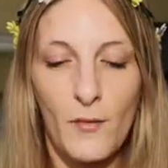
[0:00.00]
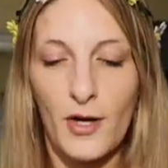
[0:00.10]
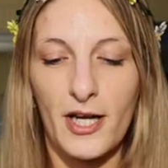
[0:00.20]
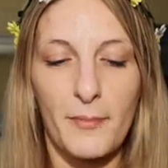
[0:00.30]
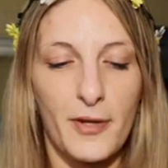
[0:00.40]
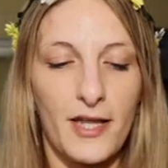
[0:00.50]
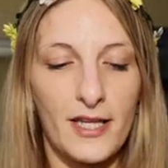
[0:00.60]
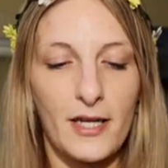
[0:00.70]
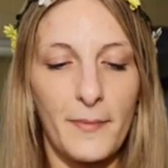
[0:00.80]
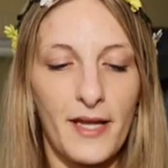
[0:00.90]
We're gonna put a
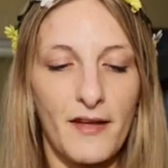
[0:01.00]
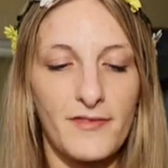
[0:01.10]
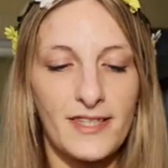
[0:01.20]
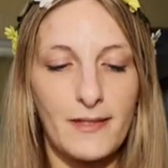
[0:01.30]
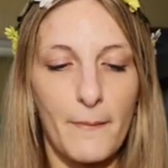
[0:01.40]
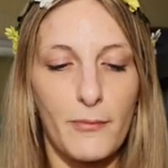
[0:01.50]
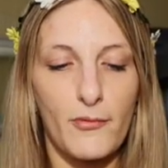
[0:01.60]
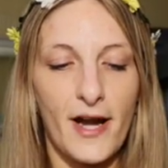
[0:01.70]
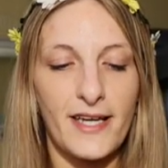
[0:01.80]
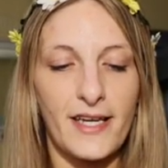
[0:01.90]
little bit of this
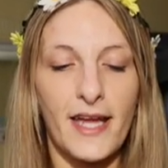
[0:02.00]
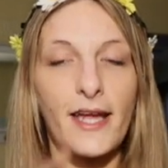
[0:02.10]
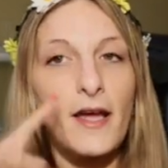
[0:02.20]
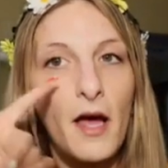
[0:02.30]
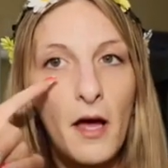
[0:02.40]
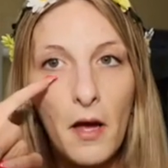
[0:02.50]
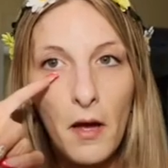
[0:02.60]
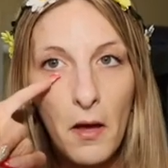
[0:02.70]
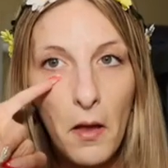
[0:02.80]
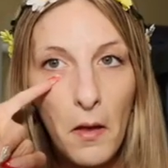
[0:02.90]
brightening
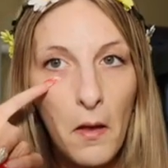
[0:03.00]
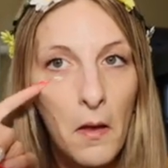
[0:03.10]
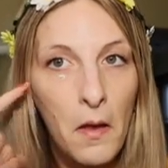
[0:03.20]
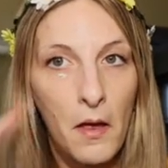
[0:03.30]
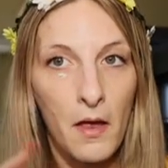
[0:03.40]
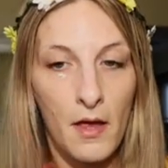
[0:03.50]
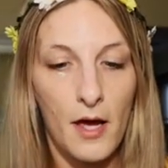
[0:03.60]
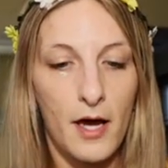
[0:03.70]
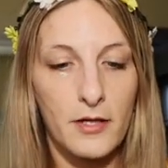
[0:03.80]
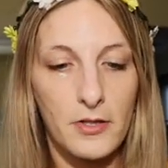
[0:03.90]

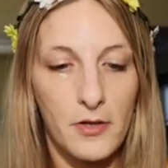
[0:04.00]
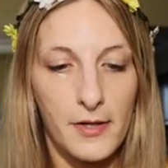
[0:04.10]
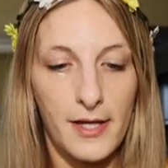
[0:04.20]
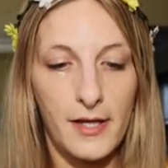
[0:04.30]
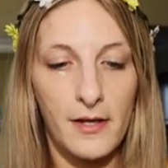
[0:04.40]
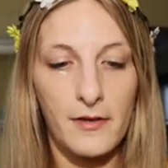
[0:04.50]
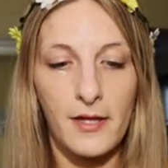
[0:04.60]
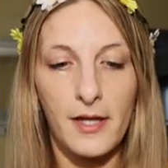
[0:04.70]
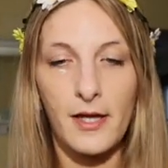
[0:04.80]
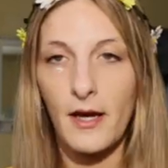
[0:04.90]
underneath
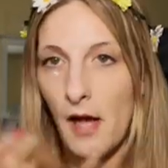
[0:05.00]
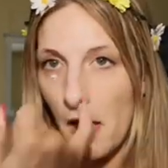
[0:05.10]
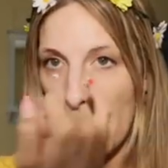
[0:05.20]
here.